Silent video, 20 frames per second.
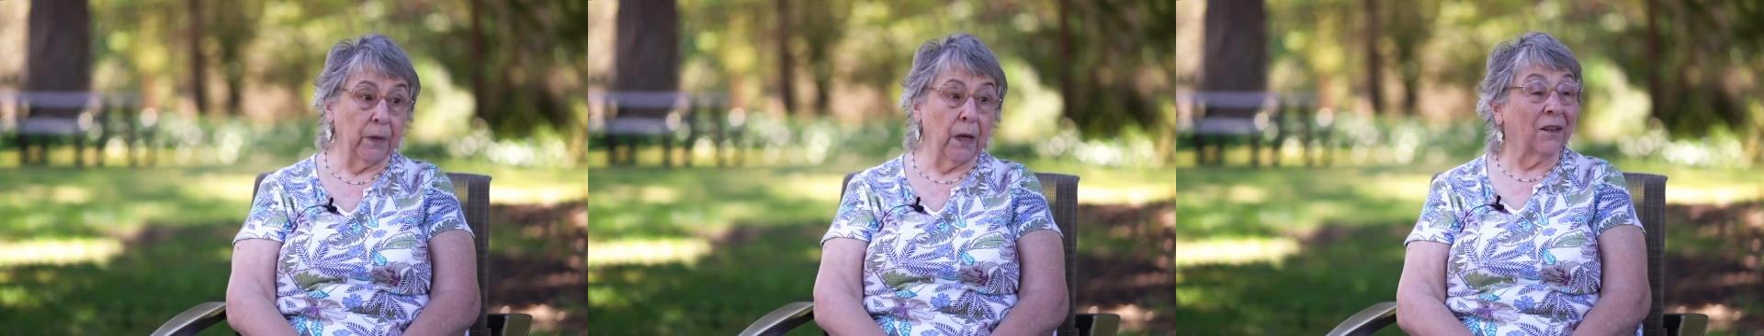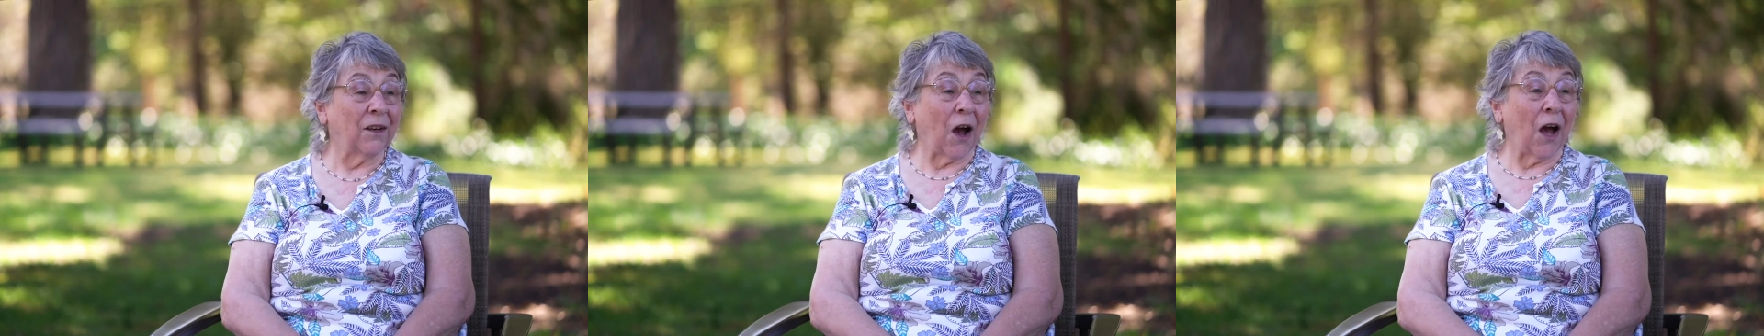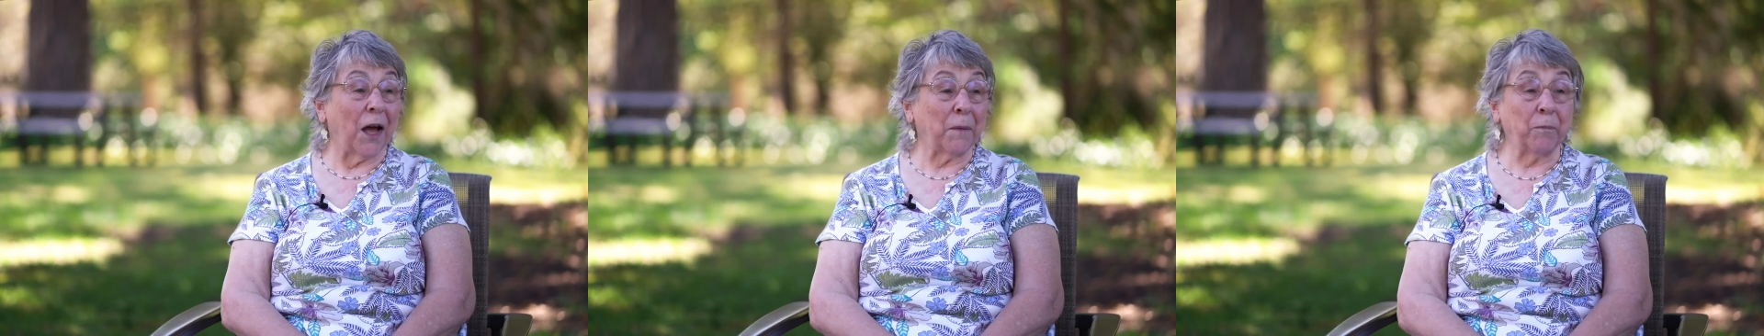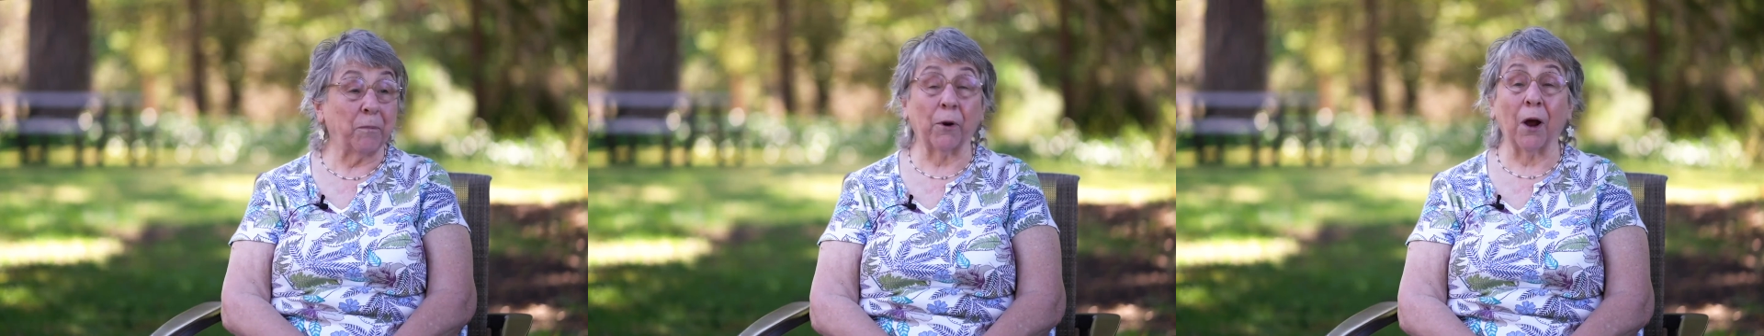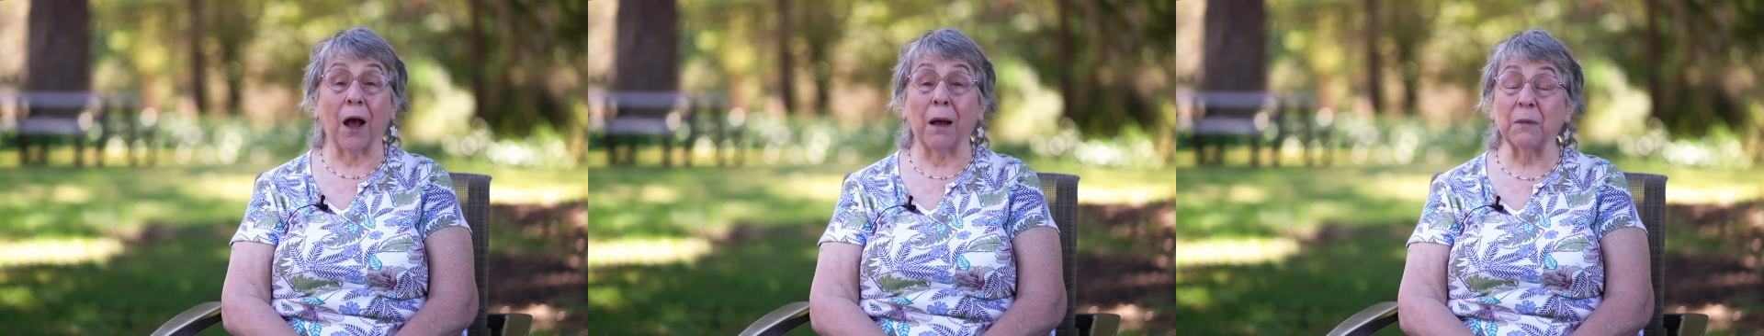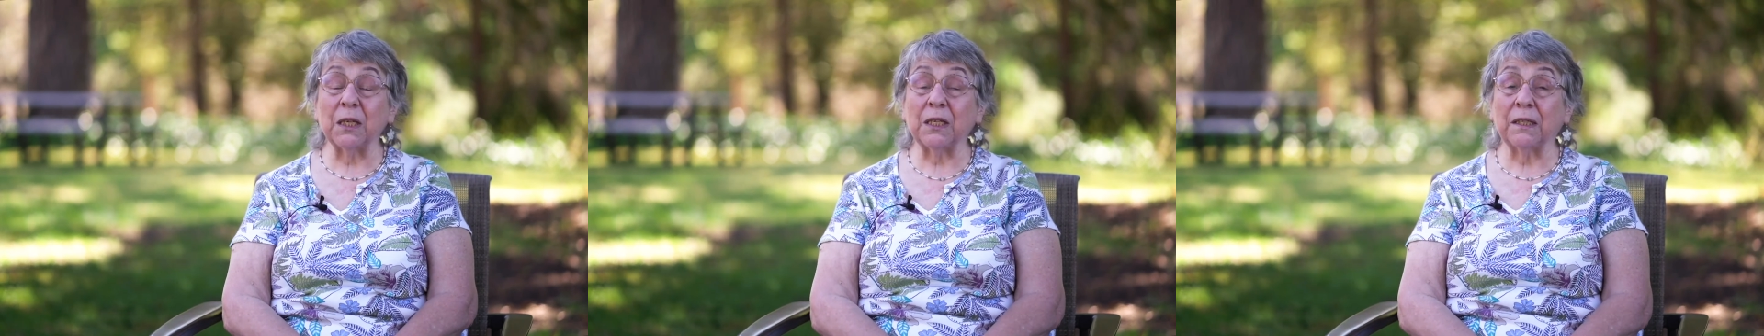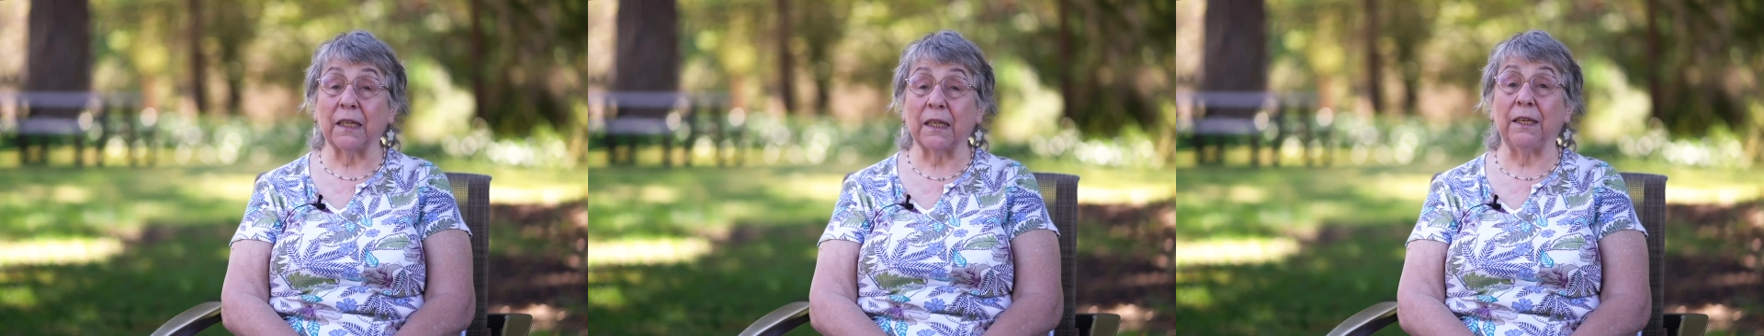God
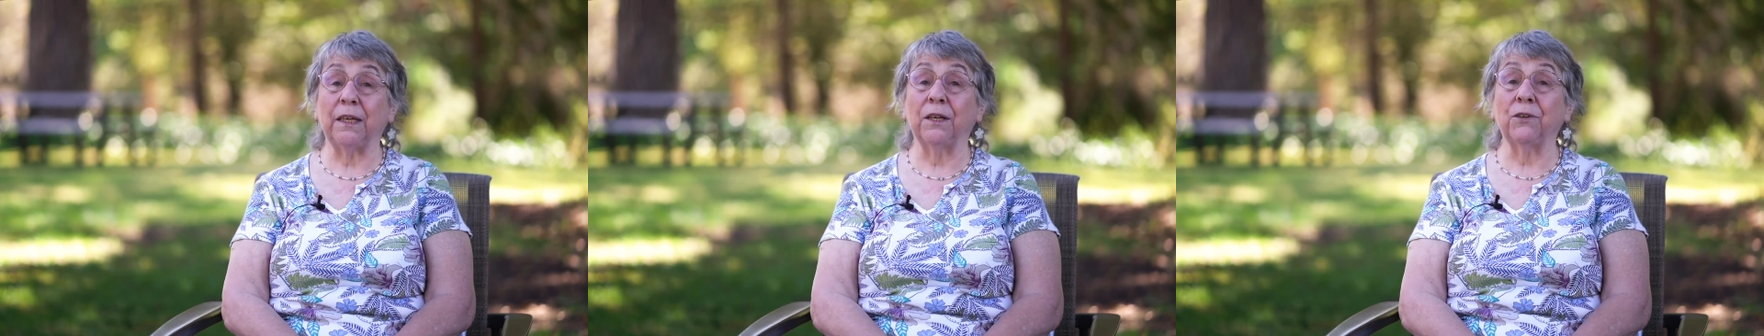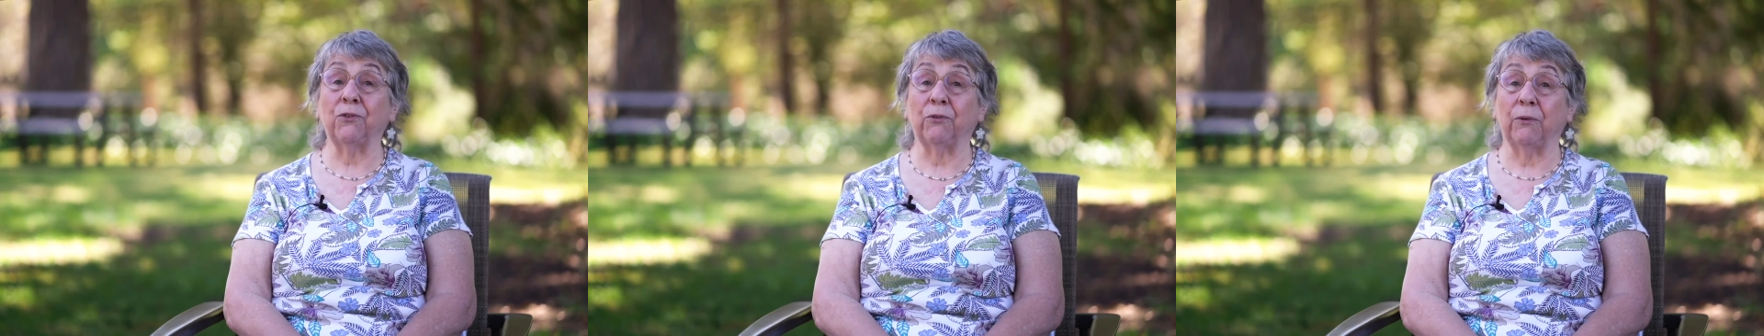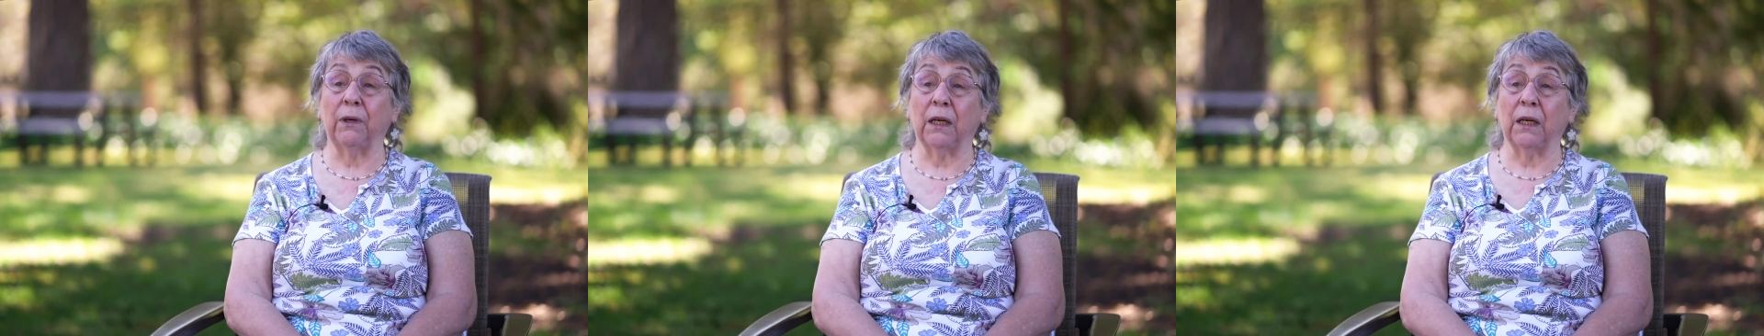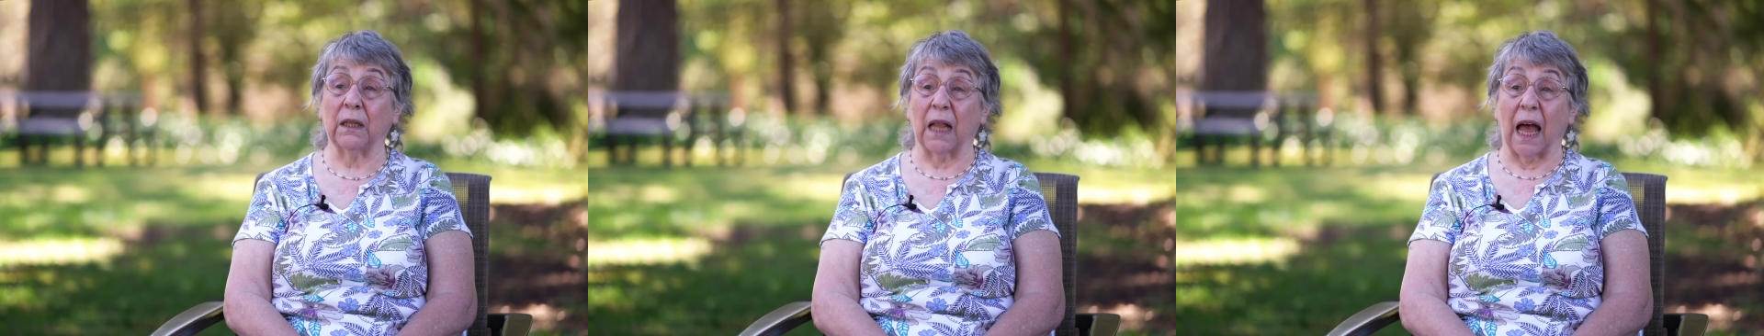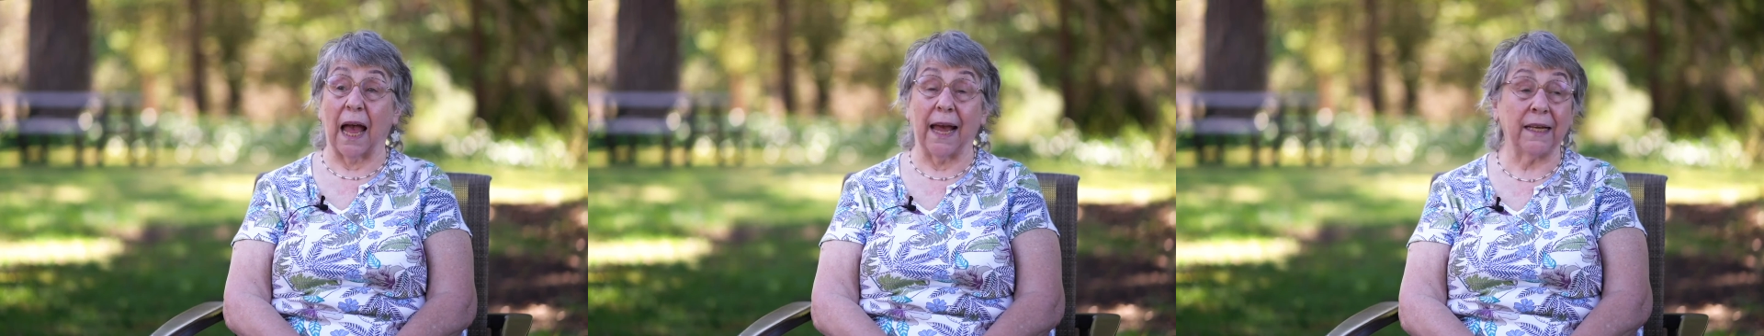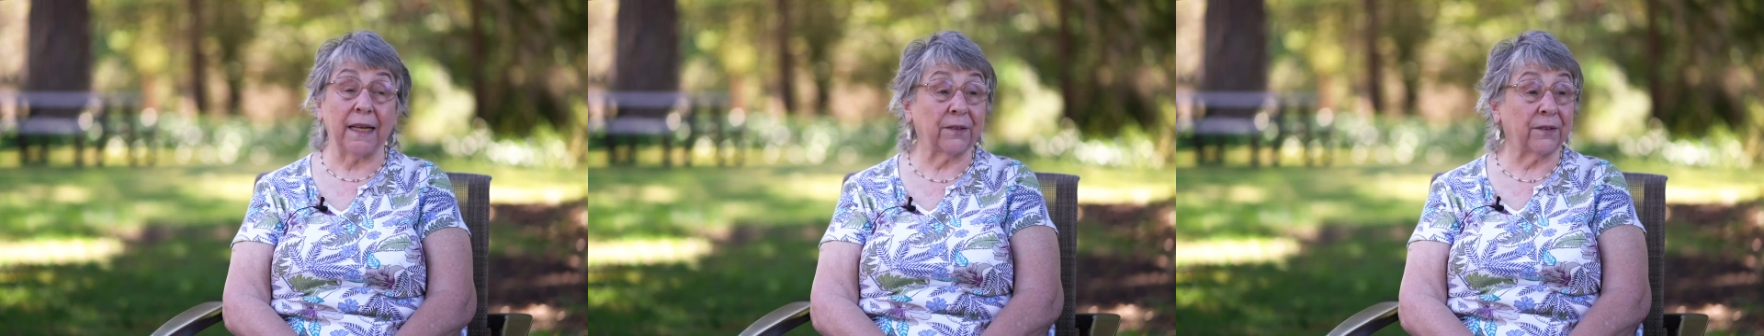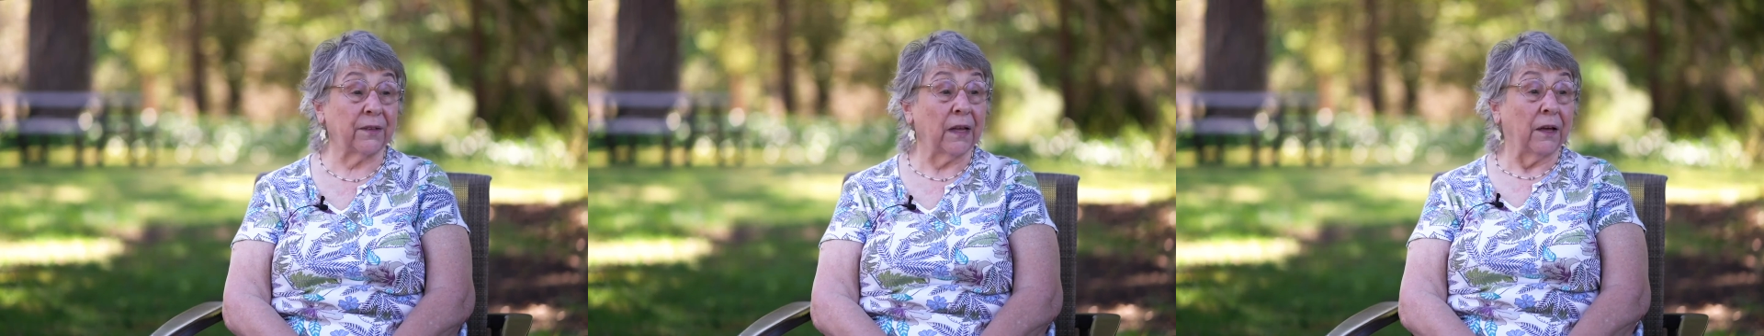promised the
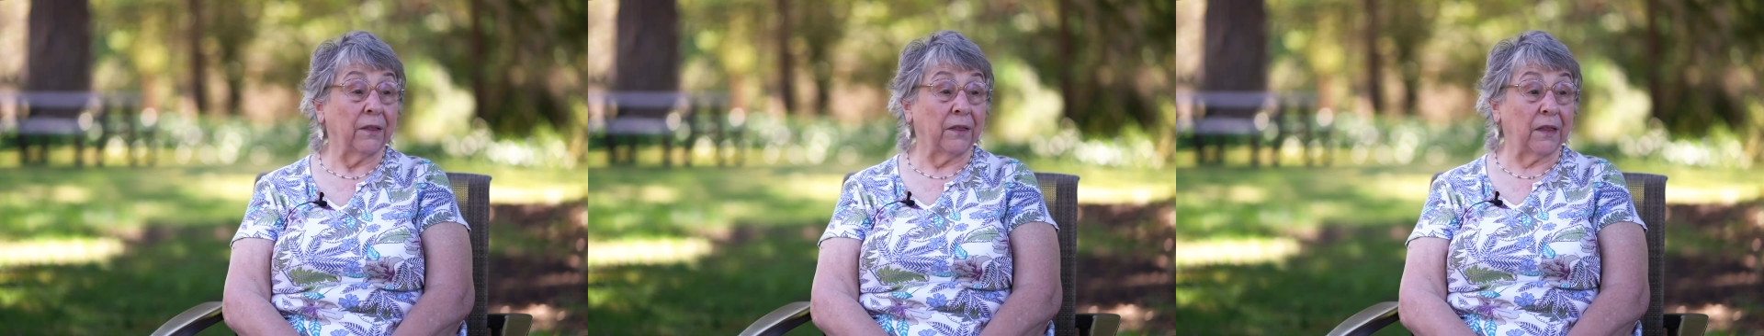Israelites